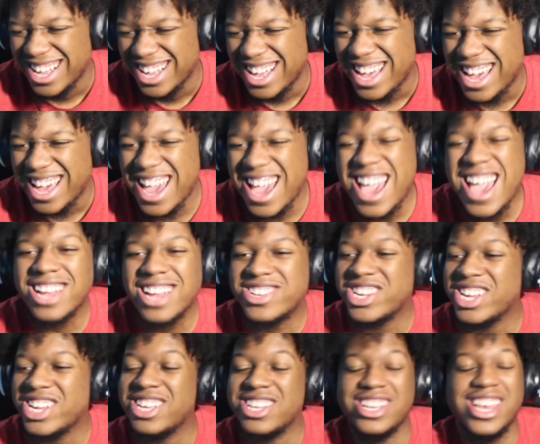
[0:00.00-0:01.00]
And
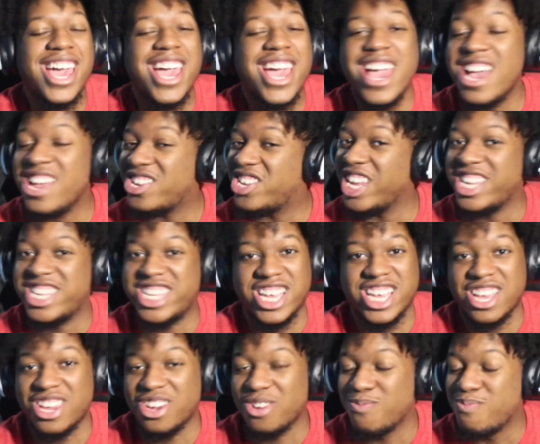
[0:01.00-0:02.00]
she's
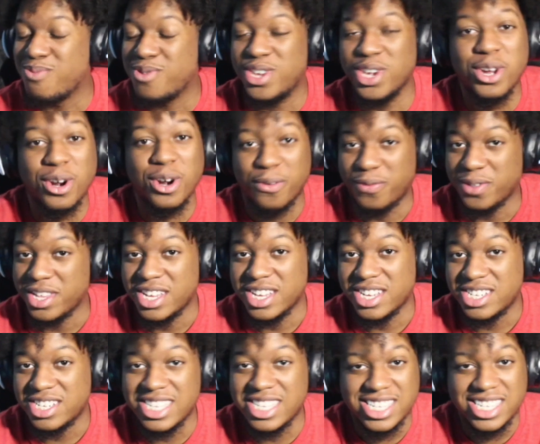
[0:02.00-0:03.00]
singing beautifully.
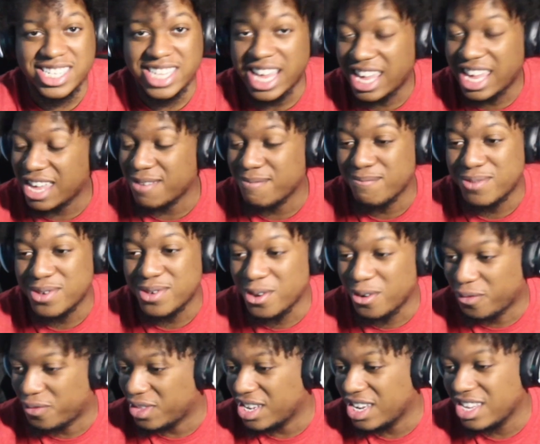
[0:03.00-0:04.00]
She's singing
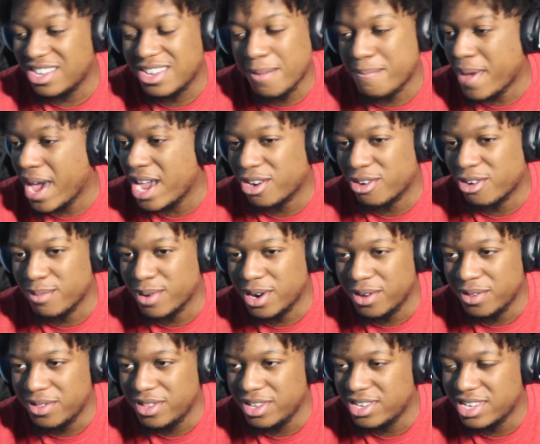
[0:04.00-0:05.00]
beautifully. This is a banger,
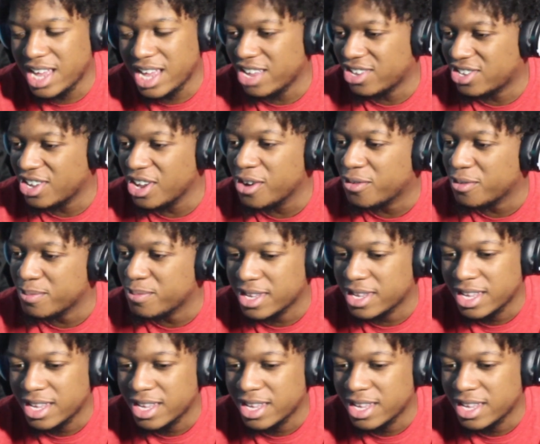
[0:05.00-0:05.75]
bro. This is S tier for me.